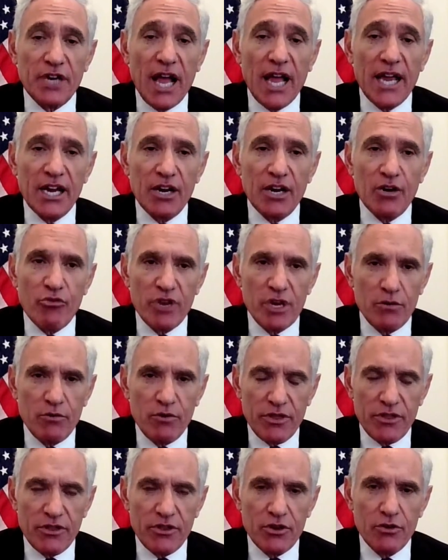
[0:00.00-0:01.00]
And I agree
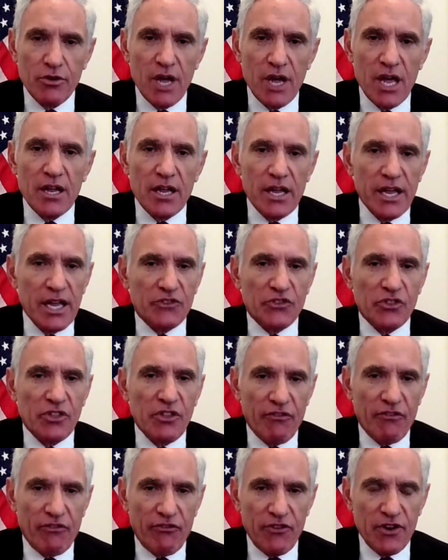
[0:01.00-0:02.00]
with you, it's
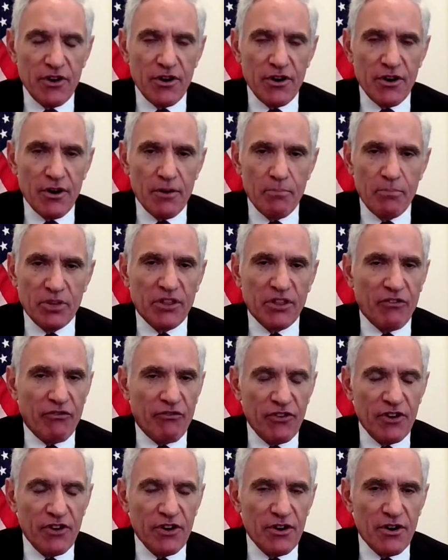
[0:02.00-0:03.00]
the fear, but the
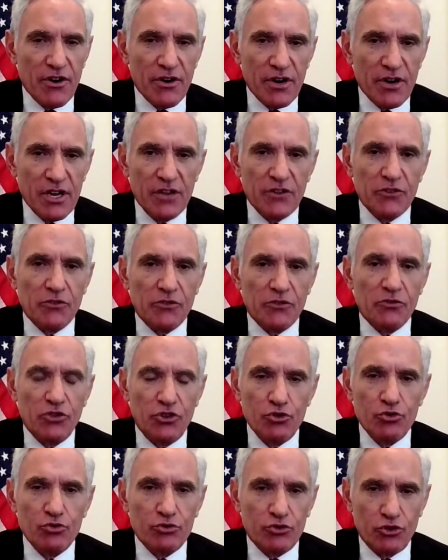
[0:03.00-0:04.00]
fear is
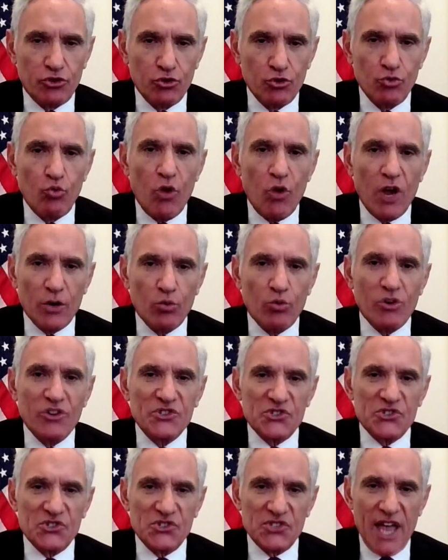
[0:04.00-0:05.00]
due to what
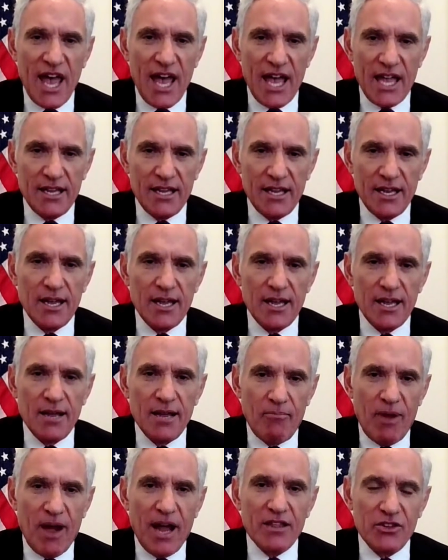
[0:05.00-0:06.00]
was said
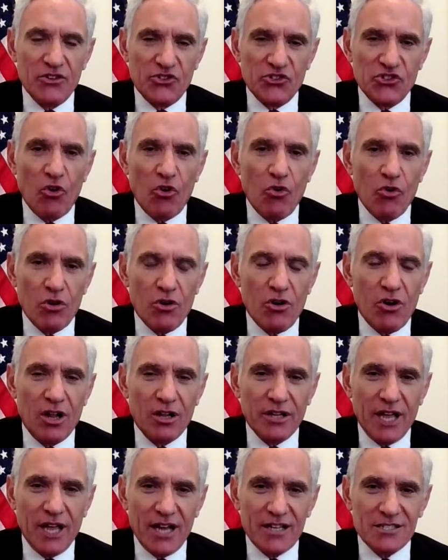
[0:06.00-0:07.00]
by the
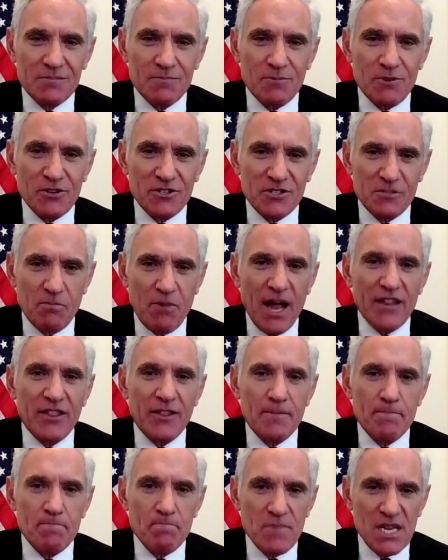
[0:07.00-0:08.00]
so-called experts, by
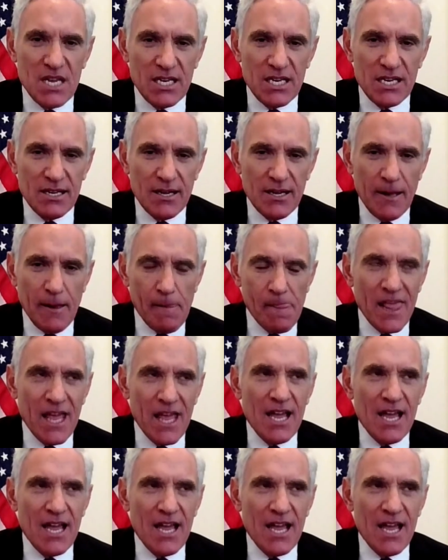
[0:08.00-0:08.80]
the media,